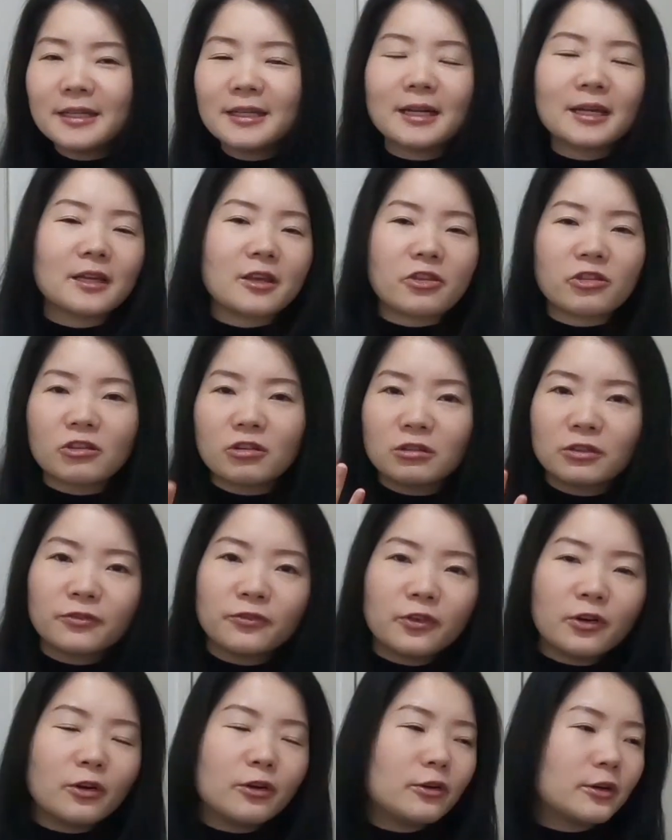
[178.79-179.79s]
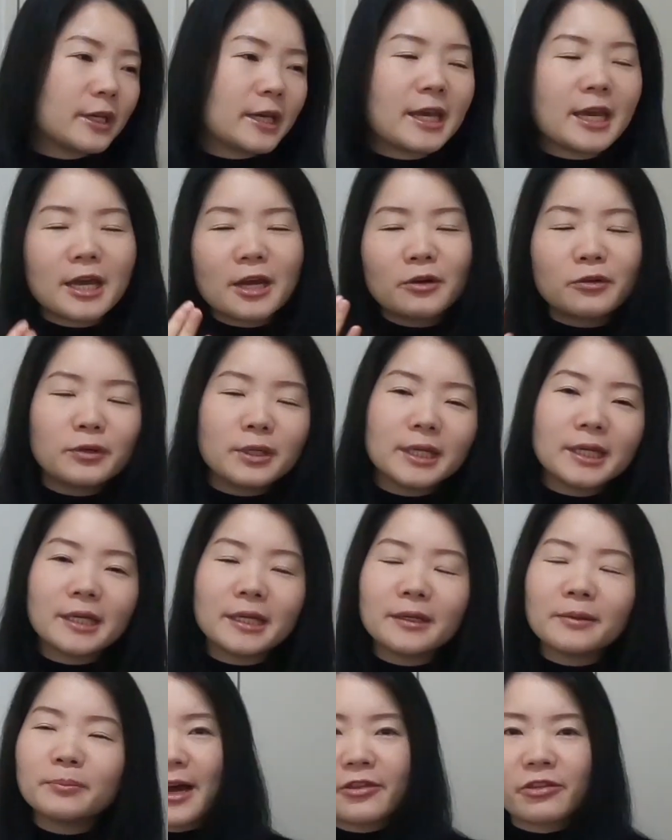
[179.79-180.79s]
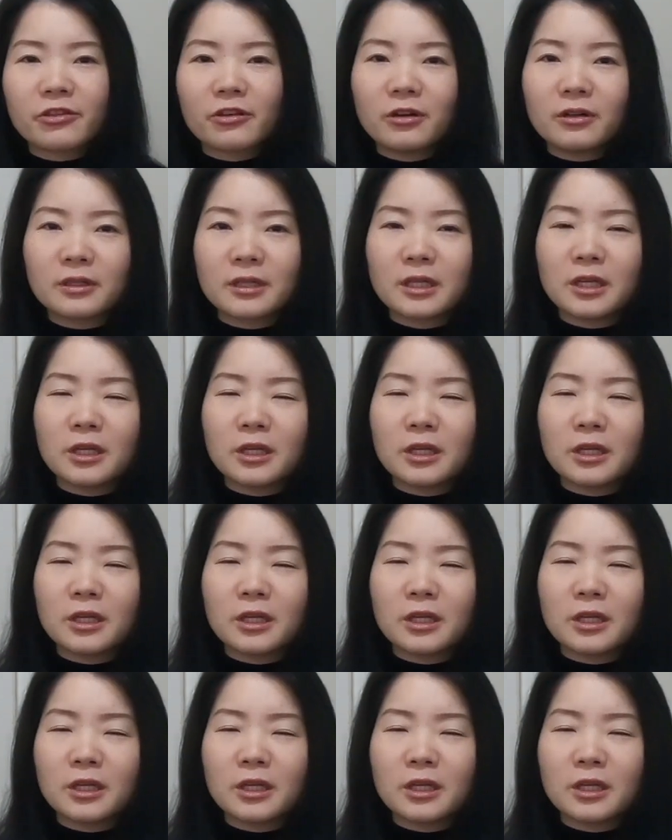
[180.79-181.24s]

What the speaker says: like thoughtful, caring. I thought